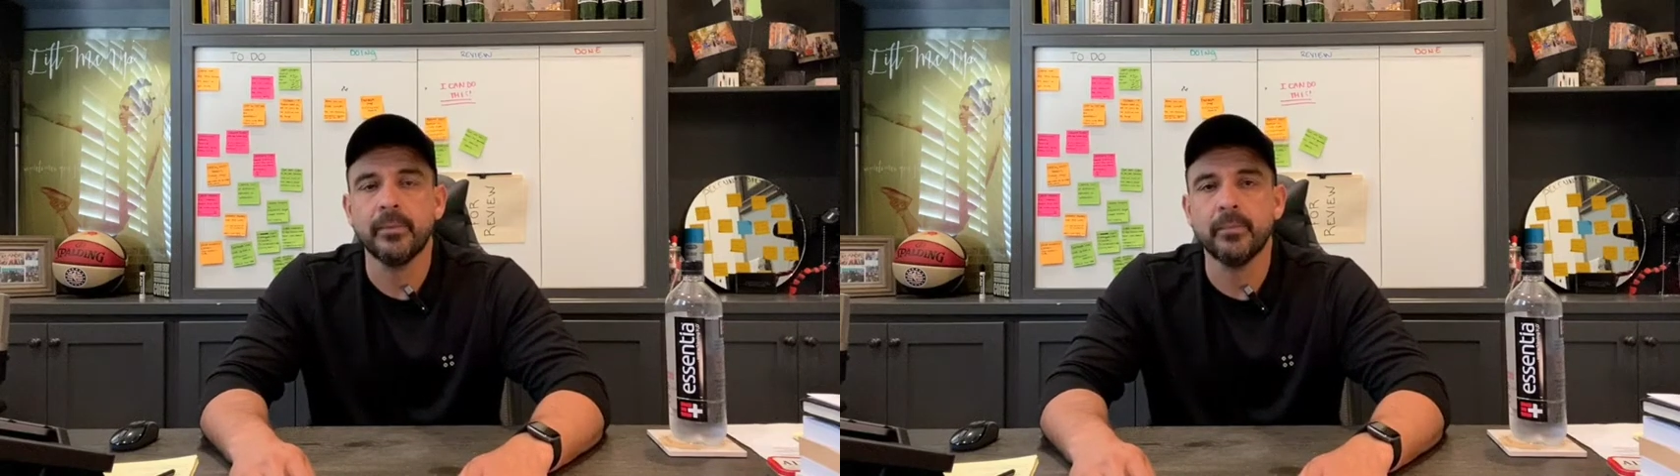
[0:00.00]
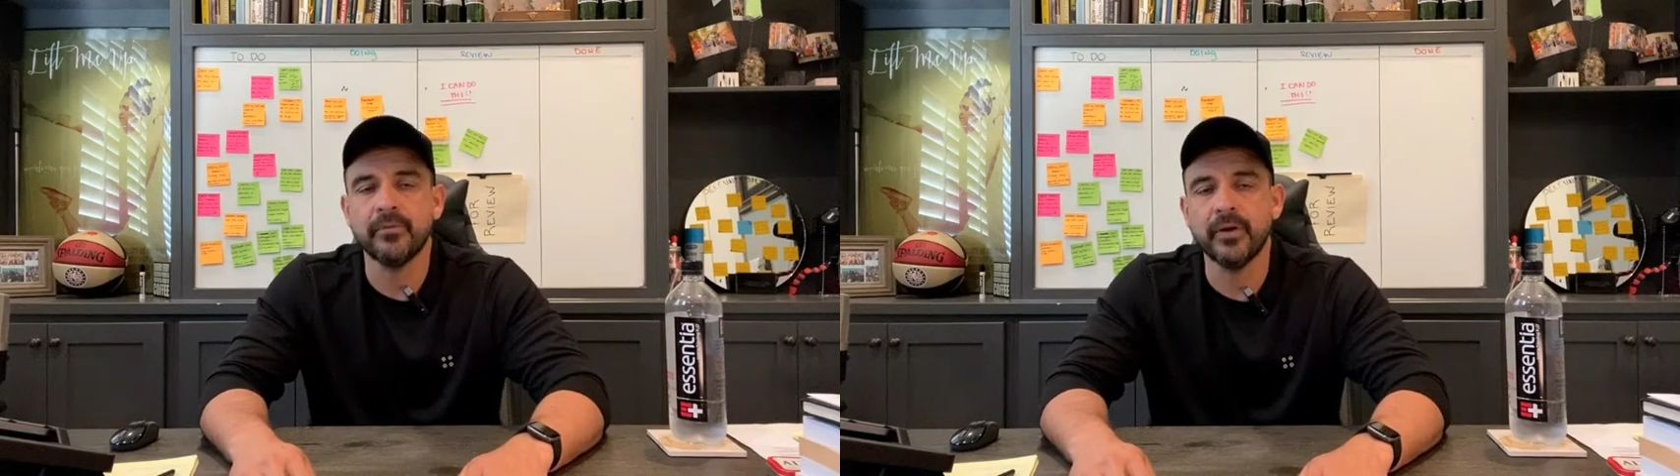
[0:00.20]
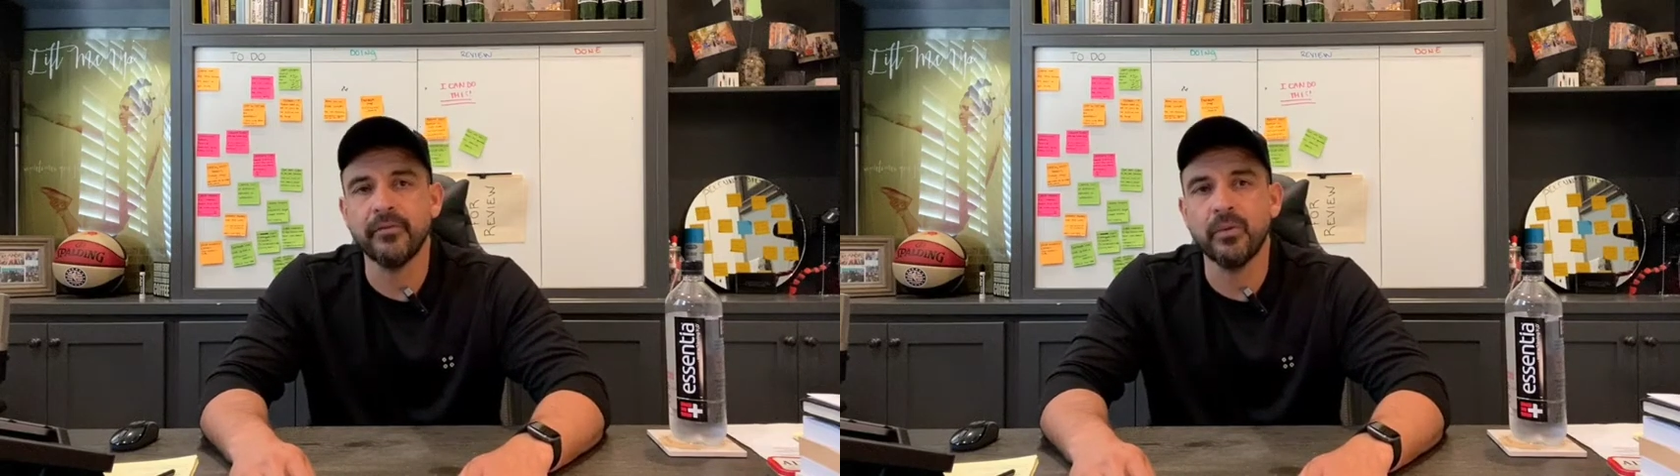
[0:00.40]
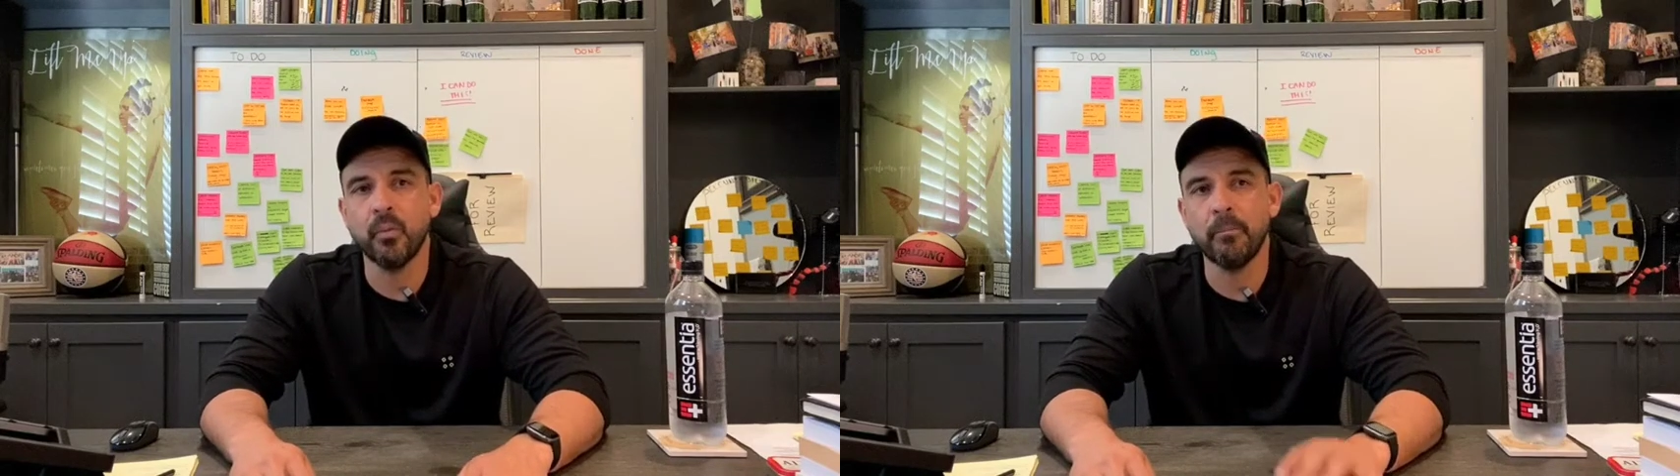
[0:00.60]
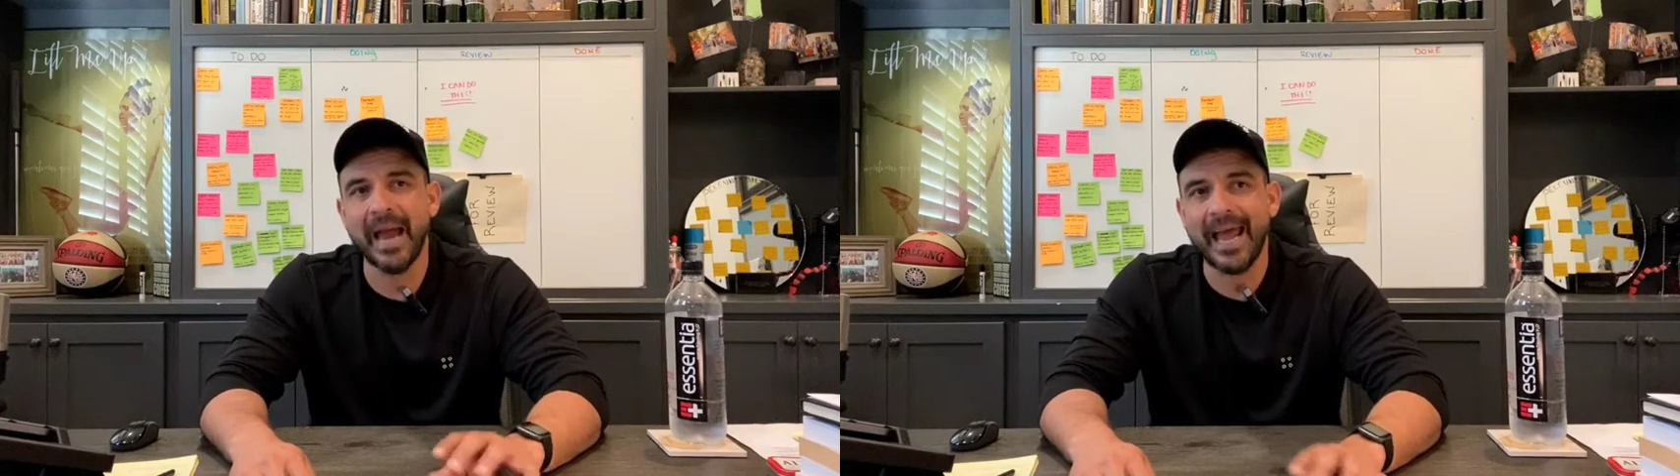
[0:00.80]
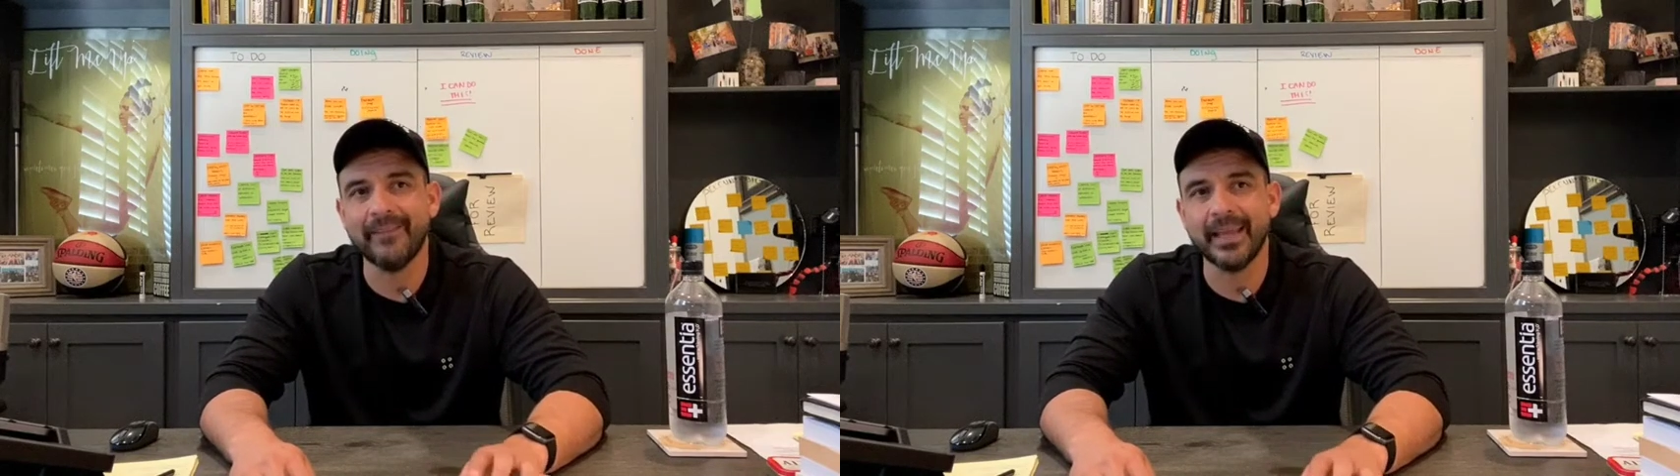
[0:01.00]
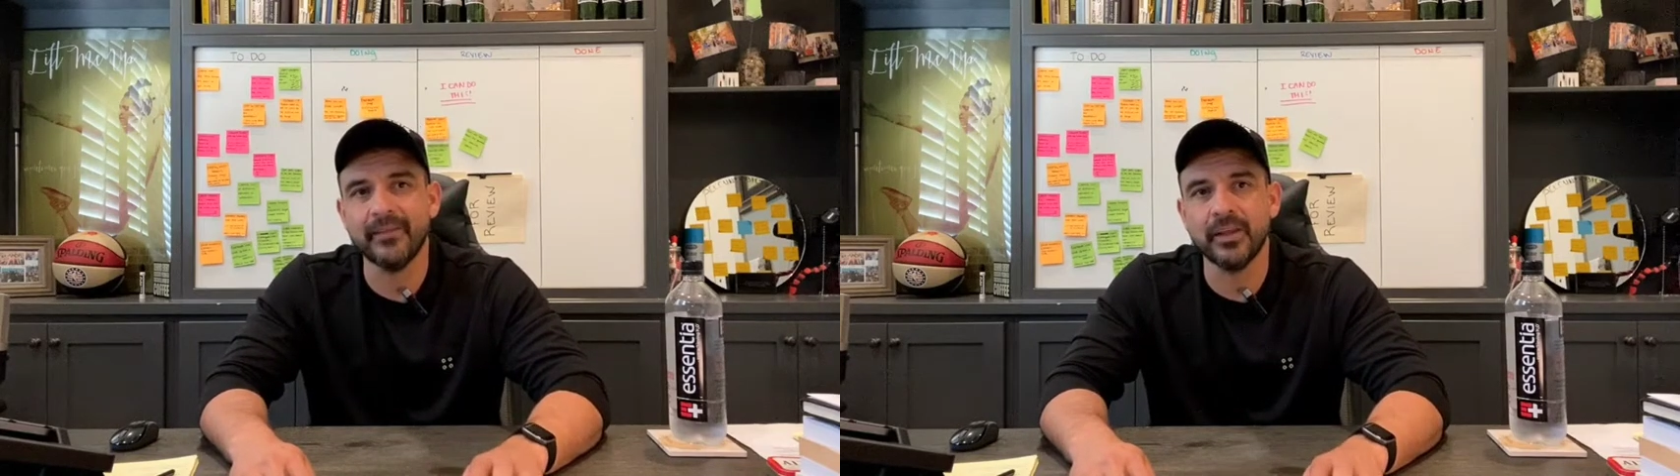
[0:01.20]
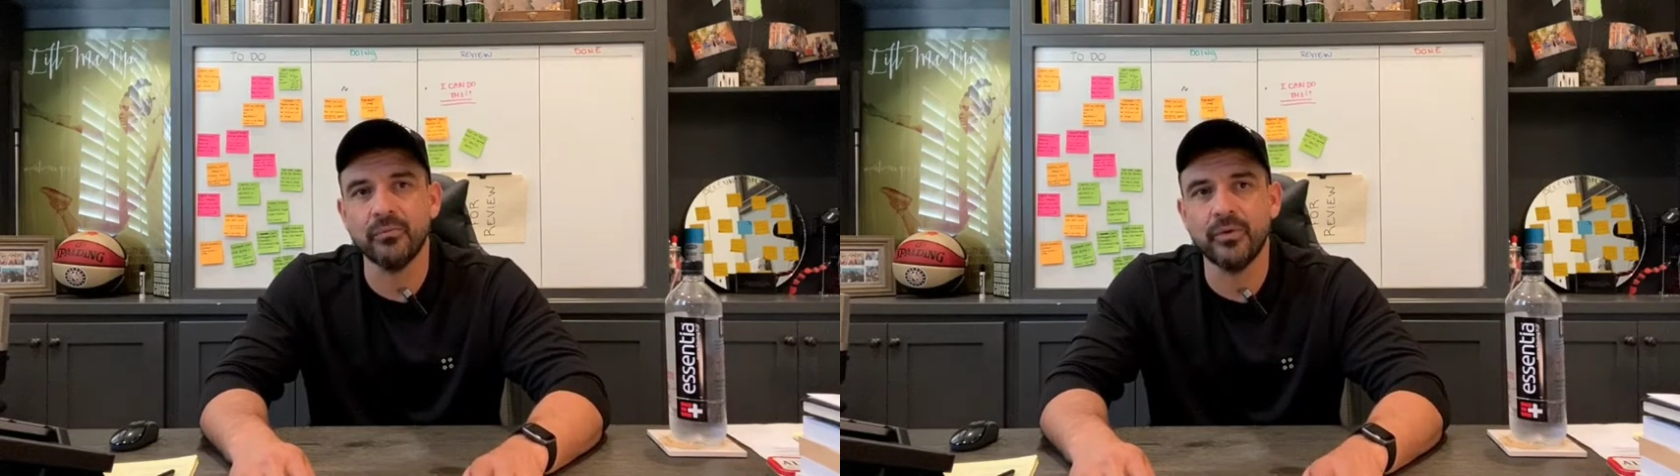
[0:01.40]
but for every bad thing
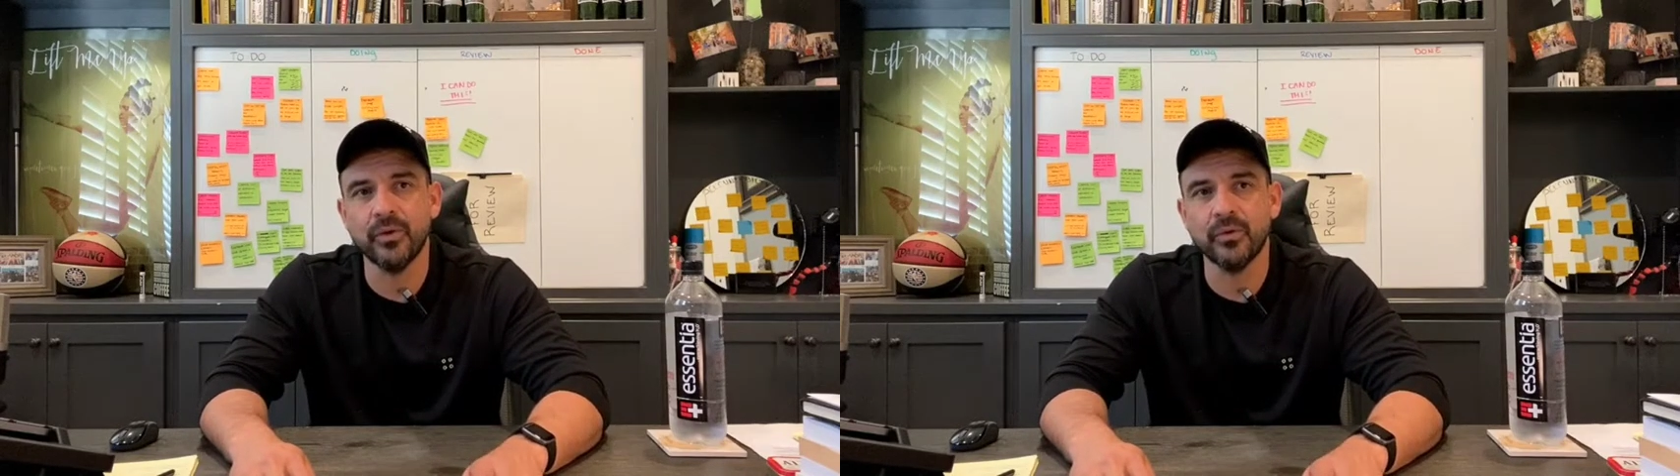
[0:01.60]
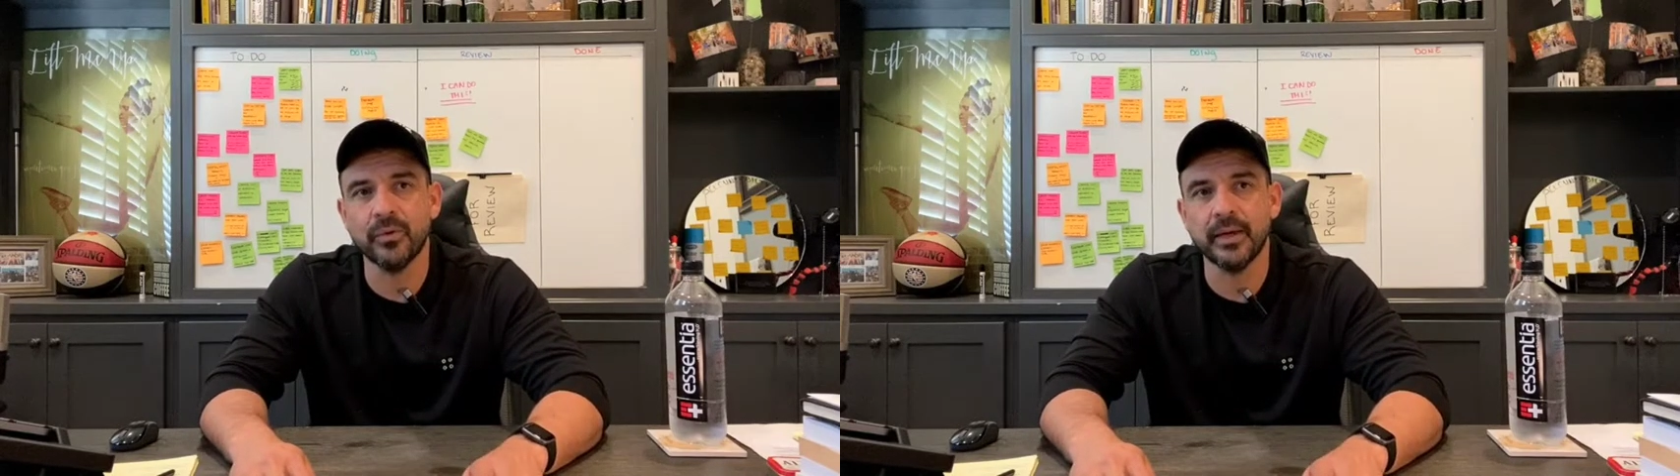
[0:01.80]
that you do,